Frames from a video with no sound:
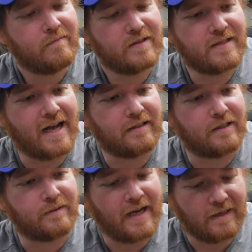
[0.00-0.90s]

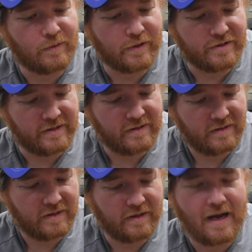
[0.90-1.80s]
silo at origin
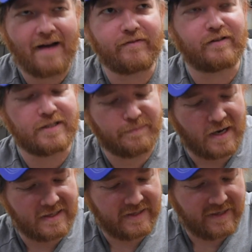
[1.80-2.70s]
after it's
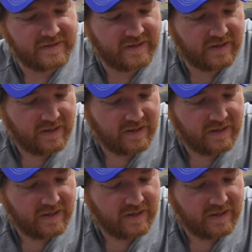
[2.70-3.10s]
processed.